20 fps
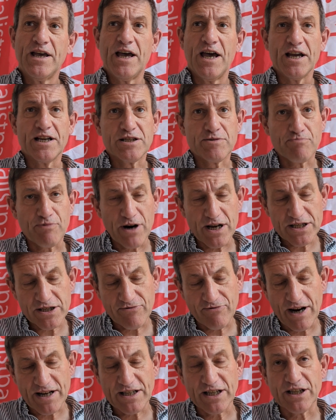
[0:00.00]
expressed
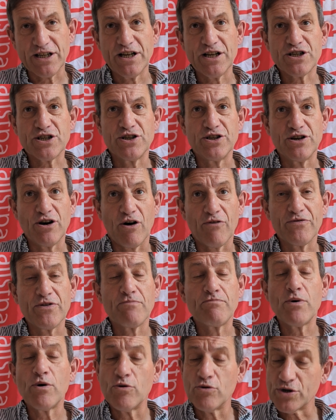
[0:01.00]
recognition of the
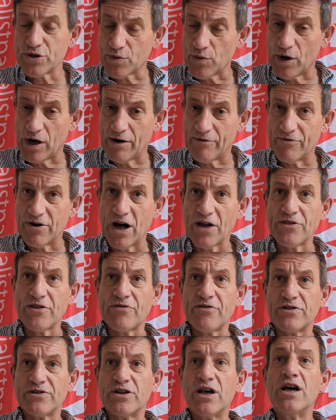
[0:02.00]
bourgeois rather
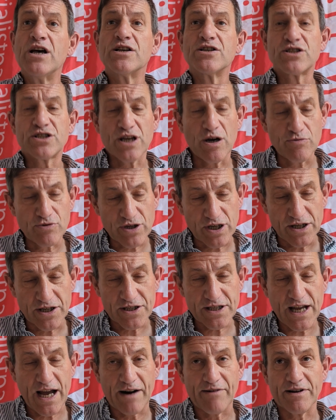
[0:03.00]
than
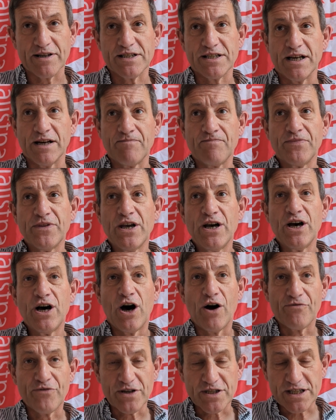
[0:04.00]
socialist character
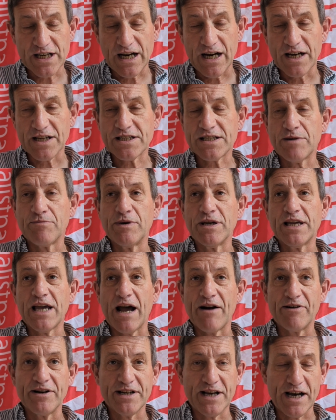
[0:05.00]
of the task to be
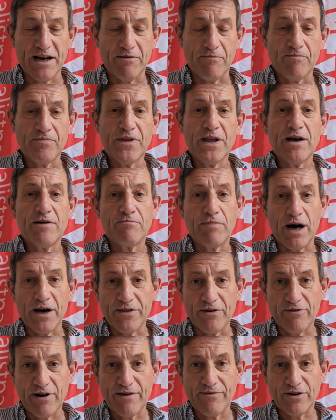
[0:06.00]
carried out by
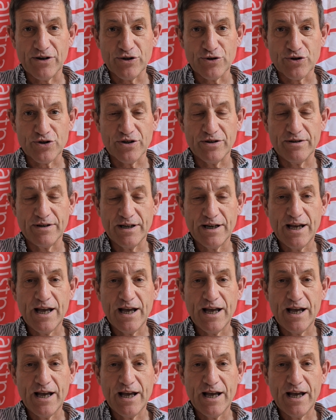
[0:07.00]
the revolution,